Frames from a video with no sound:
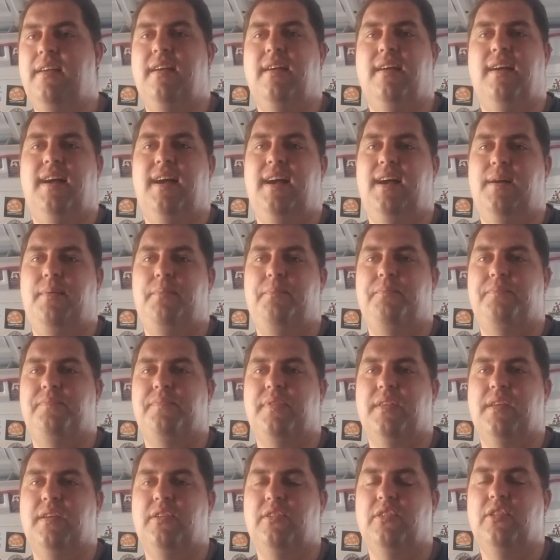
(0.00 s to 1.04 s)
um,
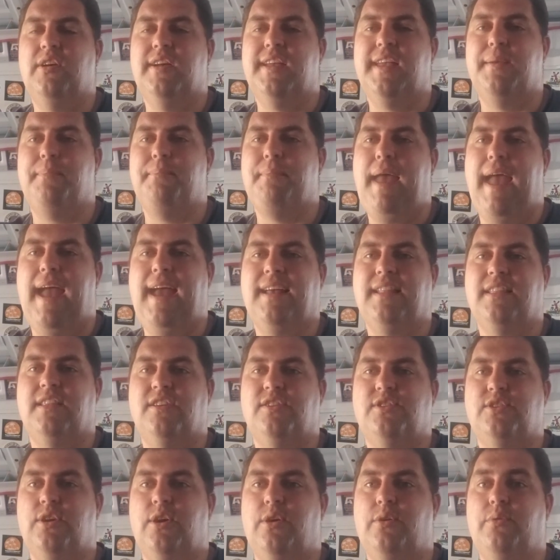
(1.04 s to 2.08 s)
looking back at the
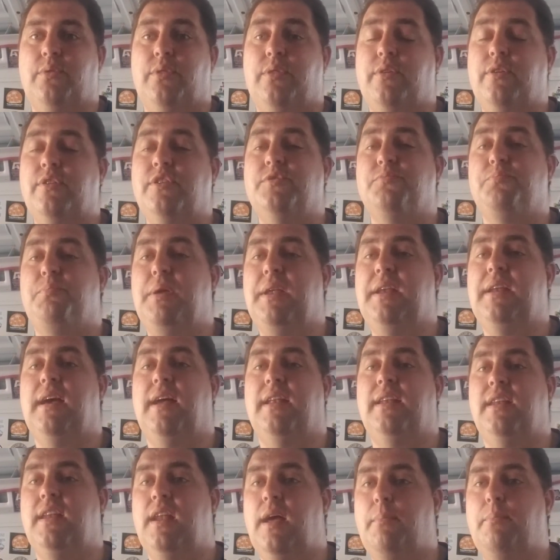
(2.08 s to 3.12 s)
show, there's been a
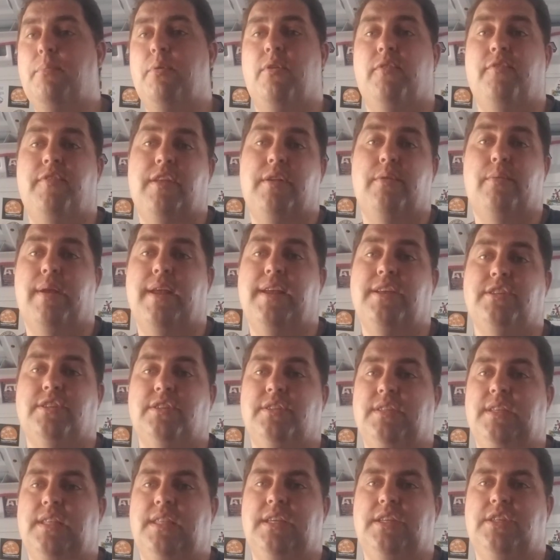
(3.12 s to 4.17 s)
number of
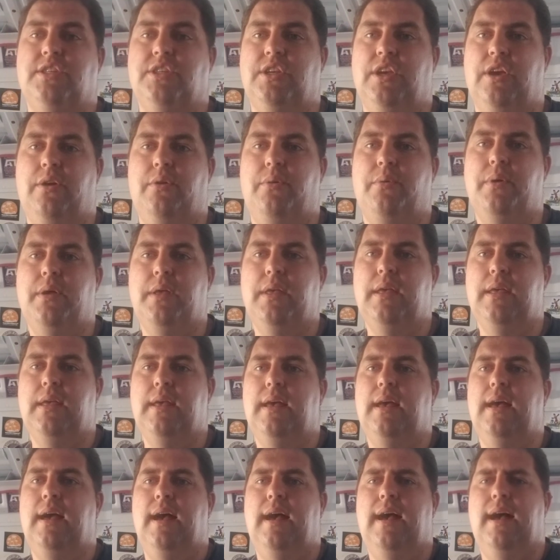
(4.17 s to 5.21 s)
iterations of the show.
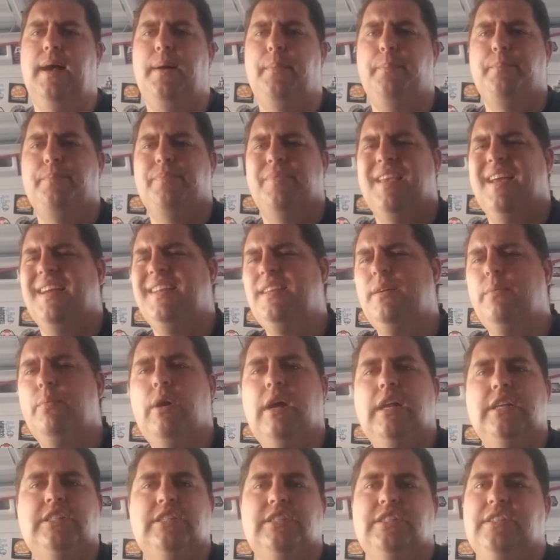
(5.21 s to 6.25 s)
Um, I did
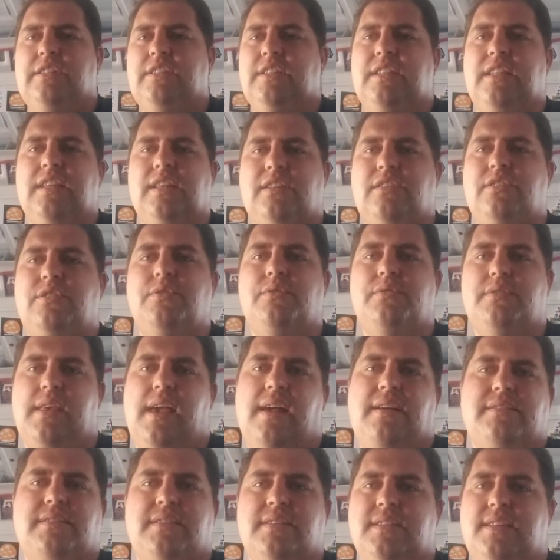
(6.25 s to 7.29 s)
watch the
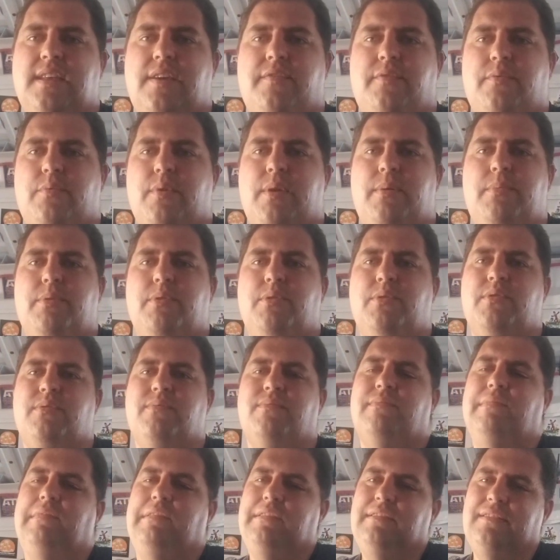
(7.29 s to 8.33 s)
2007 reboot;
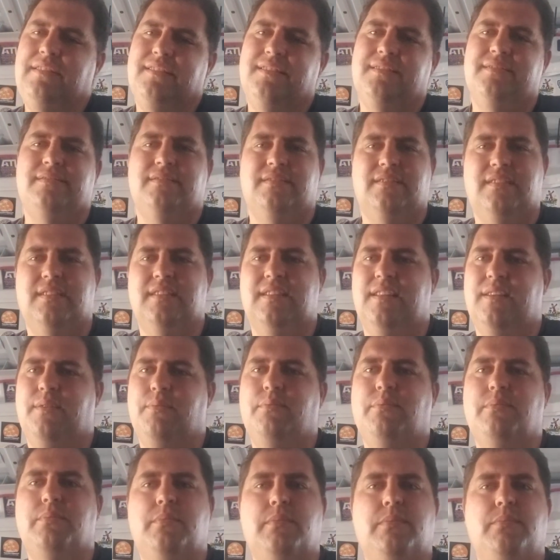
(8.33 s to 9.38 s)

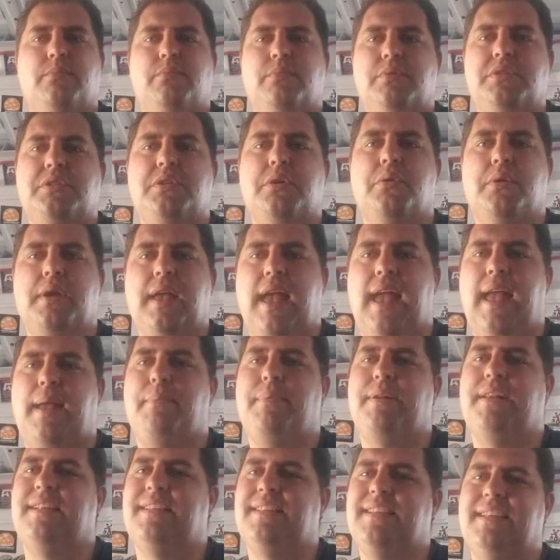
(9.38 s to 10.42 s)
it was okay,
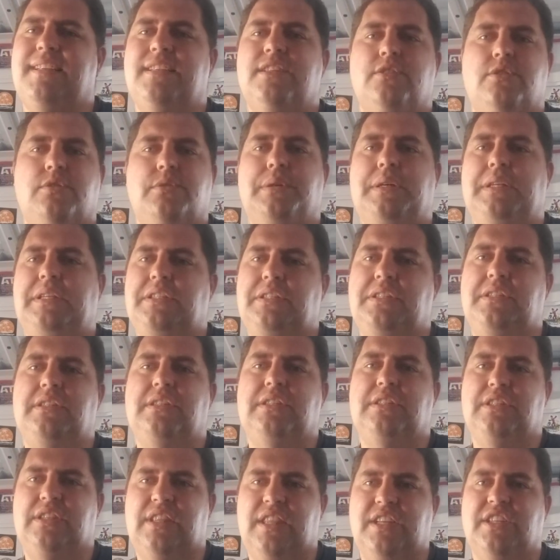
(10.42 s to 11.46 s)
but it didn't do it
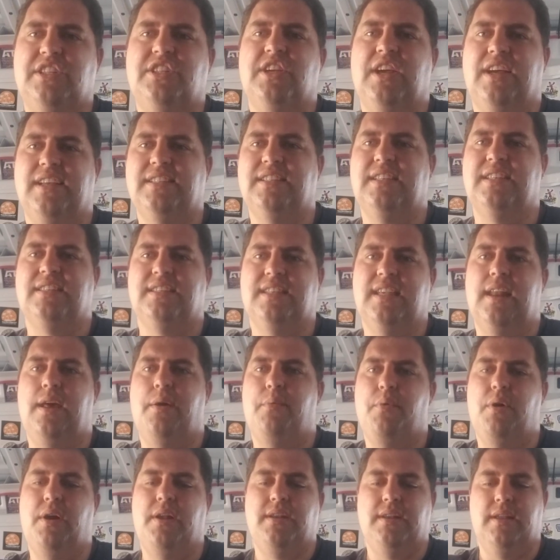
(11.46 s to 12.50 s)
the justice that I
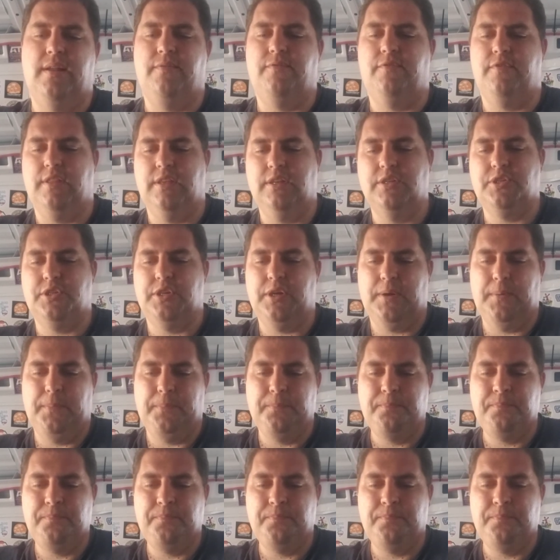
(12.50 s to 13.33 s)
want done for this show.